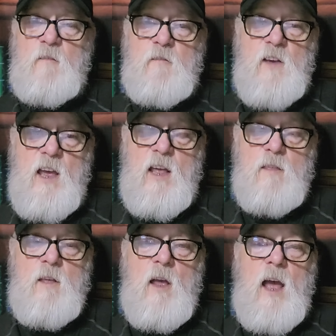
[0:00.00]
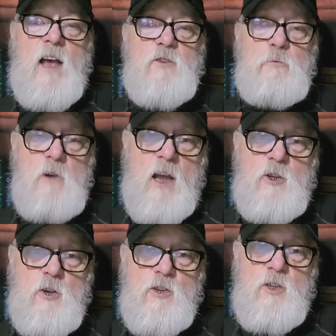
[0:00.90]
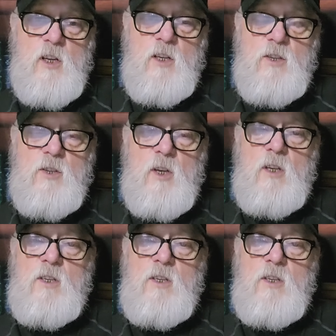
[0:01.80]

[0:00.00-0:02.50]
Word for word: faith as righteousness.